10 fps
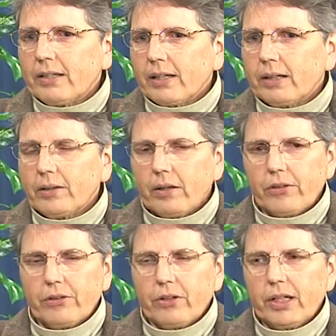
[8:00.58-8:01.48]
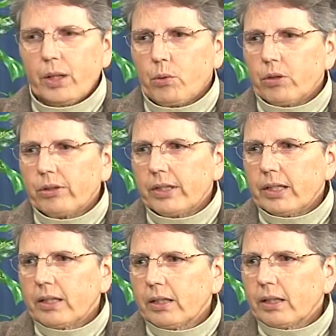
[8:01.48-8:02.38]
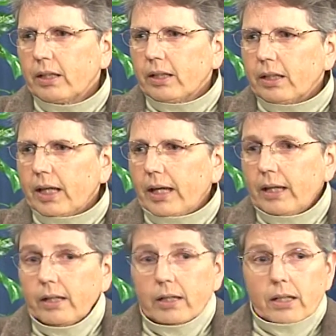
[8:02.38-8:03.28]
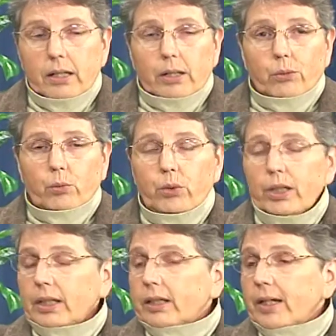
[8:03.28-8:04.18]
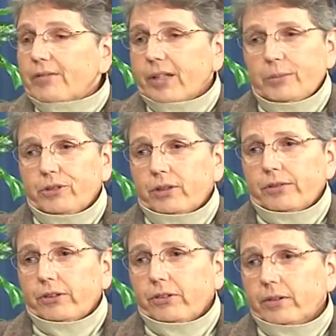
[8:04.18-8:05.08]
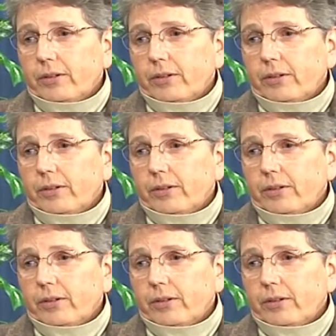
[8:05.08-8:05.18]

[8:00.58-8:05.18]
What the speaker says: a 30-day warranty and really lifetime service.